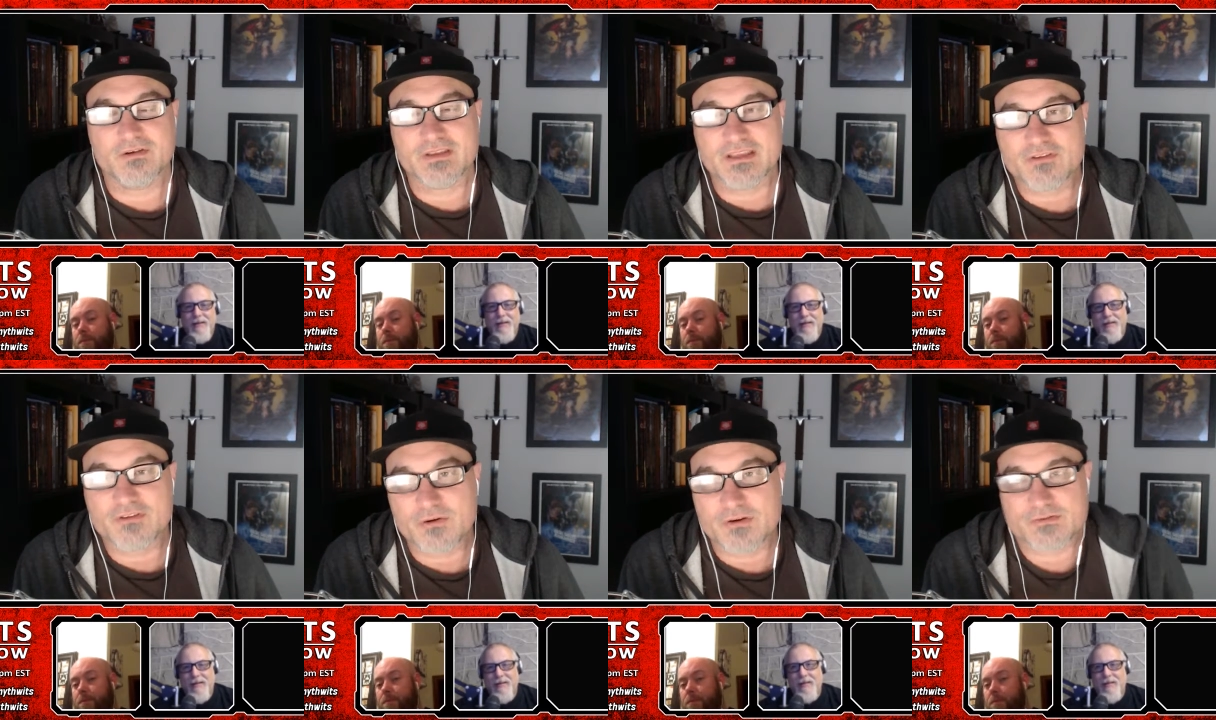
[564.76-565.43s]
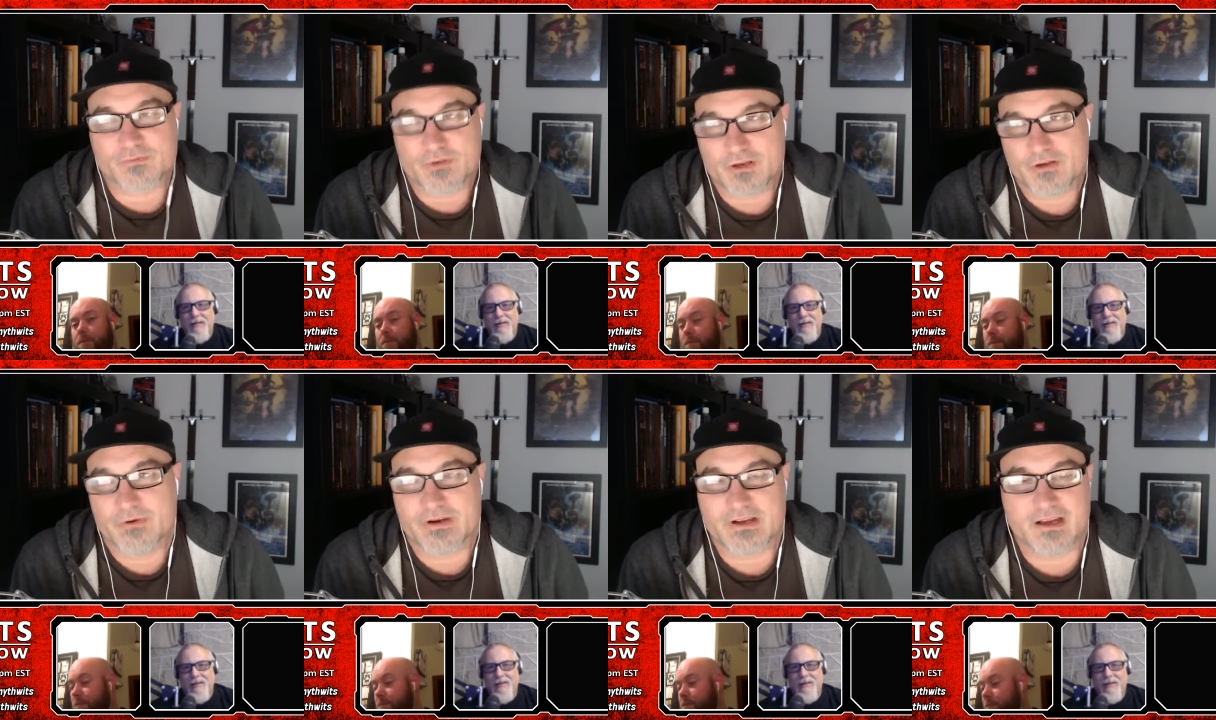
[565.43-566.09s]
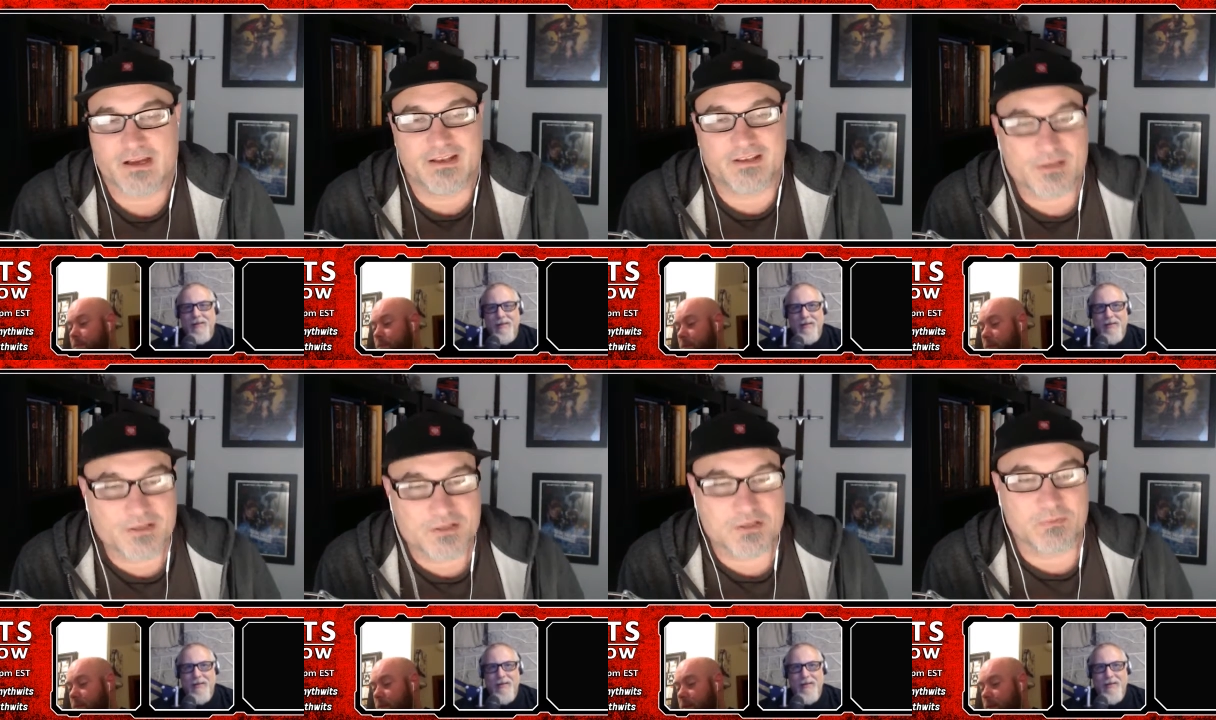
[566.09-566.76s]
Speaker 1: well, yeah, of course, when you go to a con,
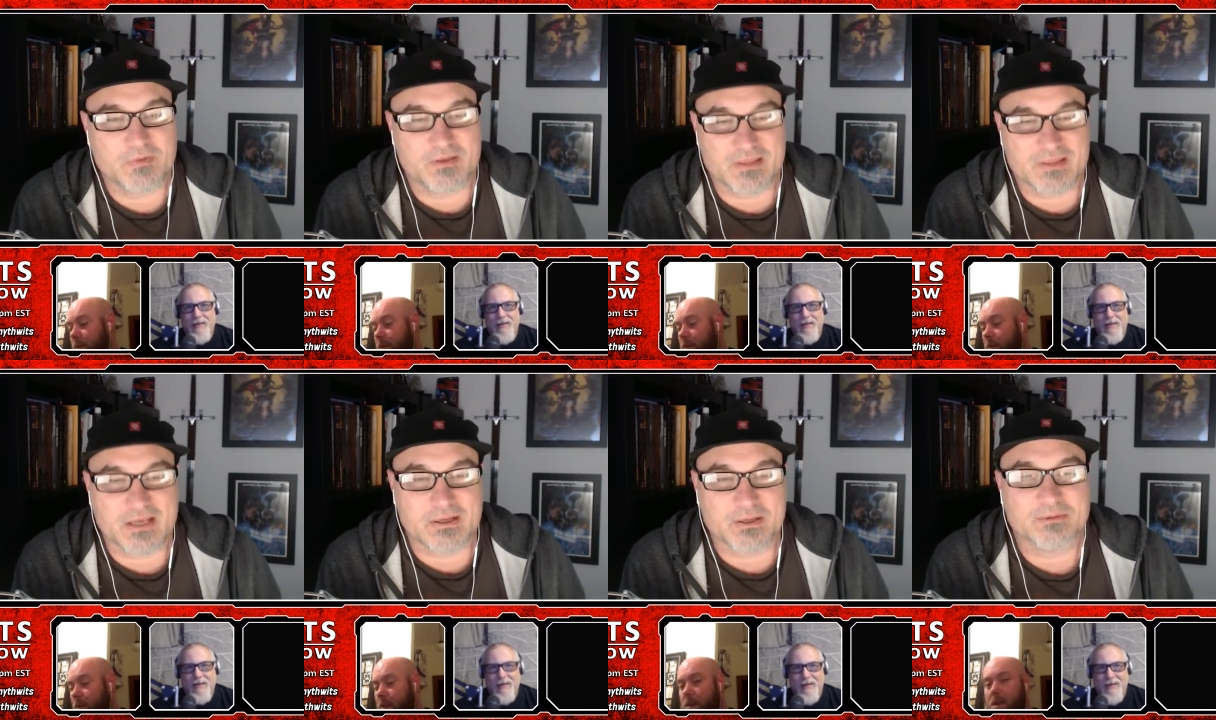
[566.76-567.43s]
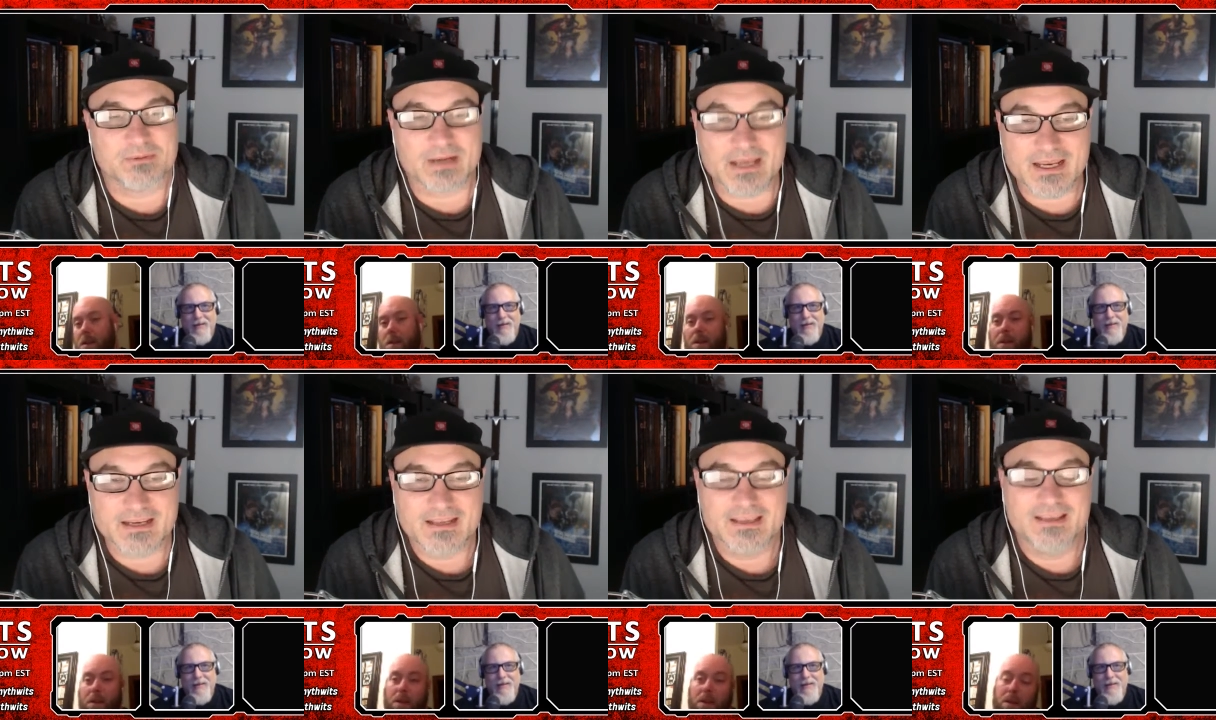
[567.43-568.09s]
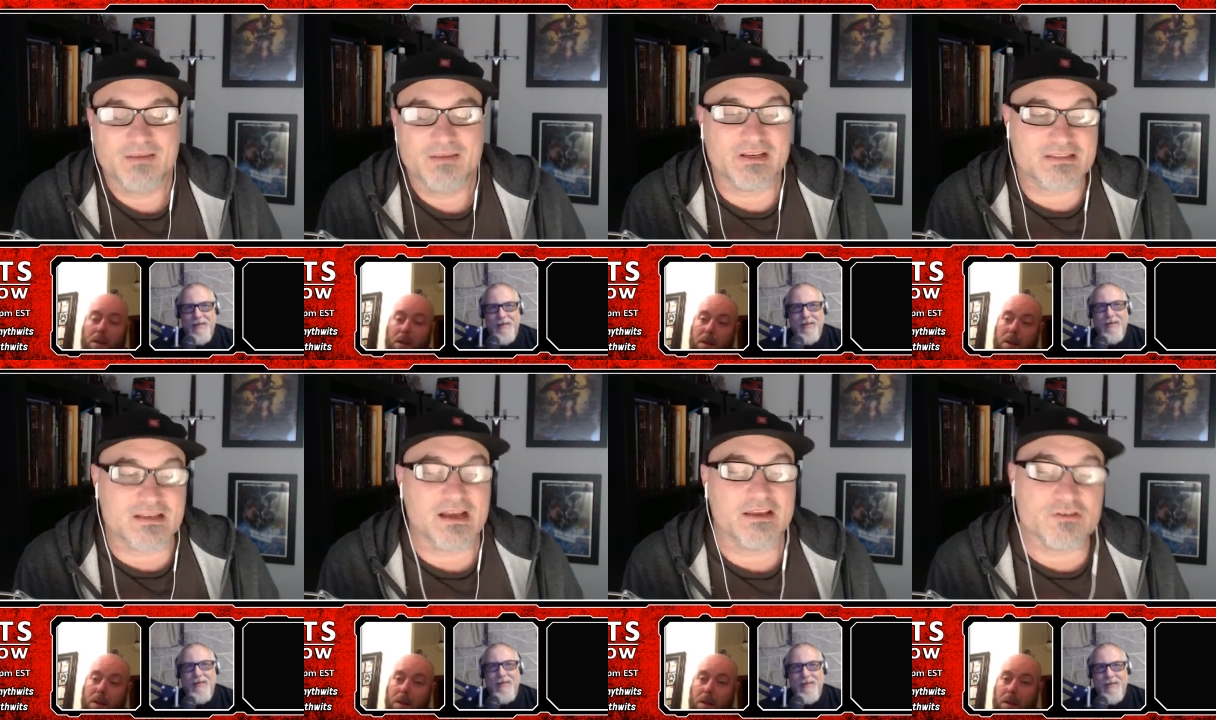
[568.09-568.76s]
it should be that good, right? But it's
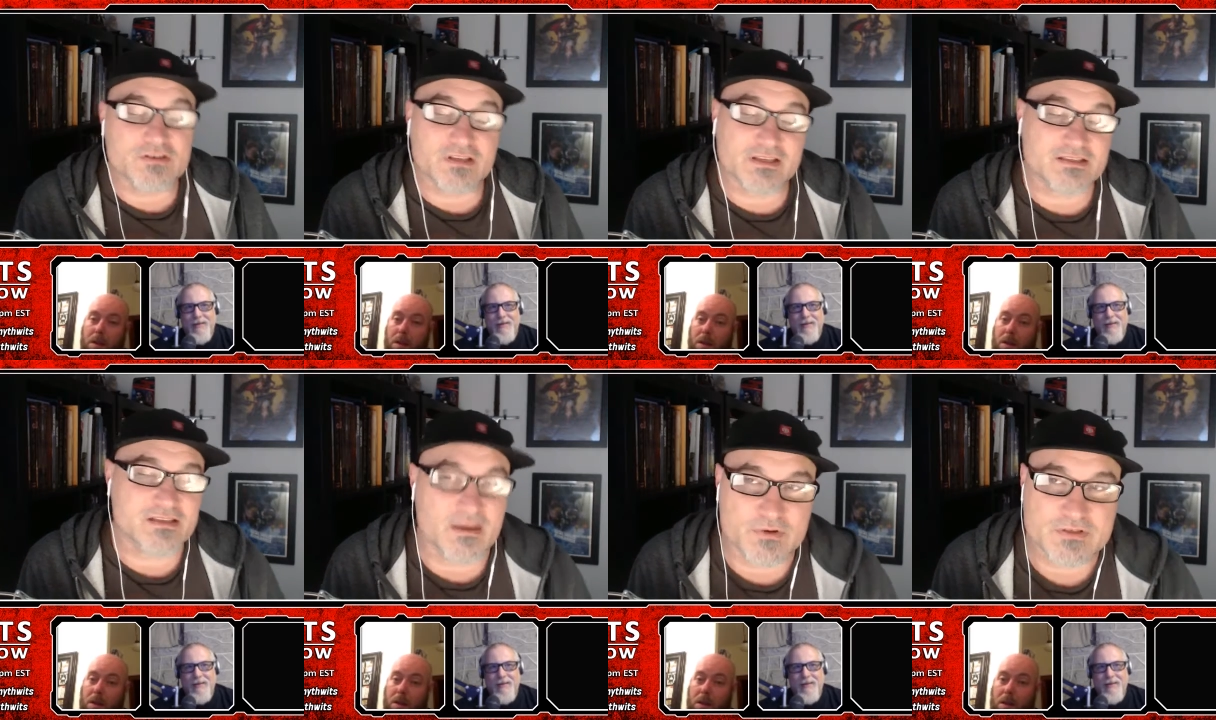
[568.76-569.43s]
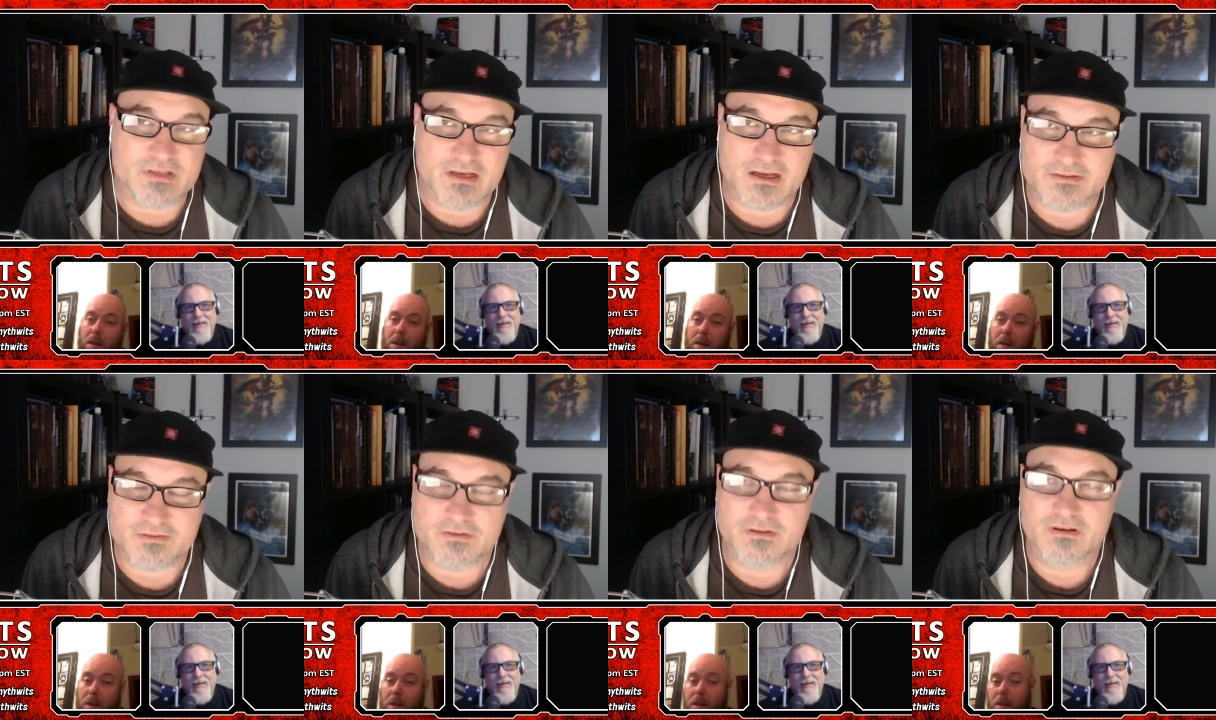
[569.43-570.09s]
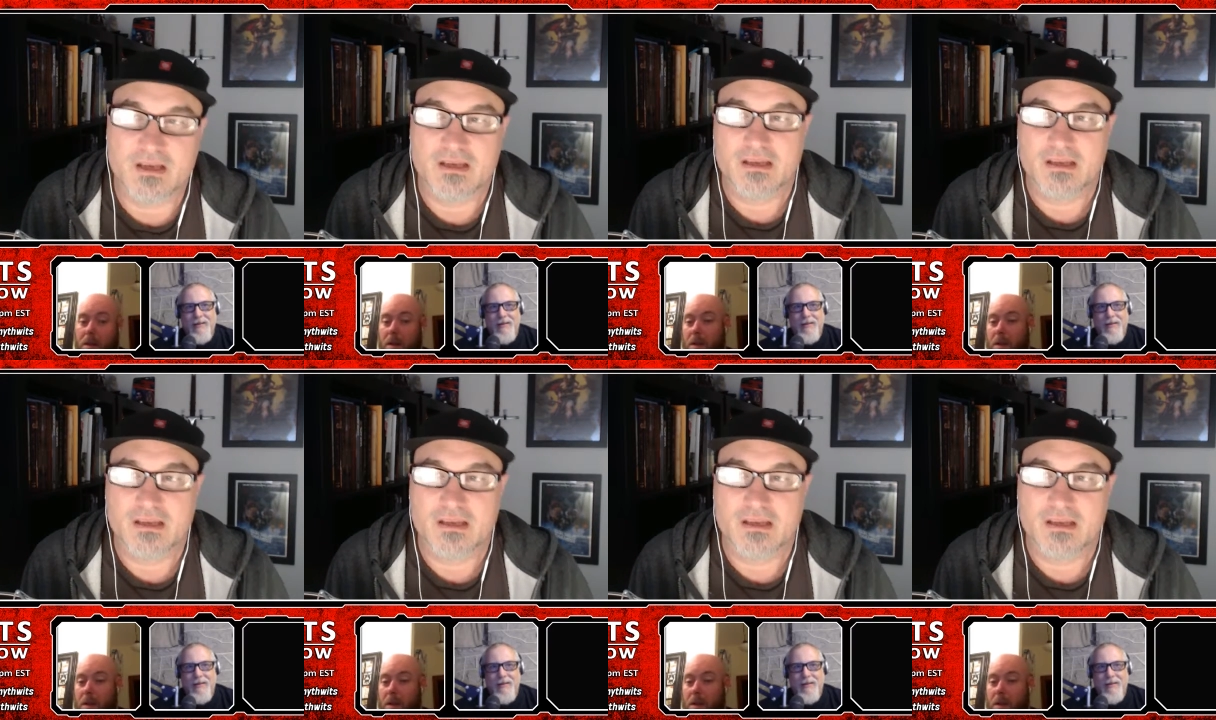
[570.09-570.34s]
not. Usually it's not. Most cons are,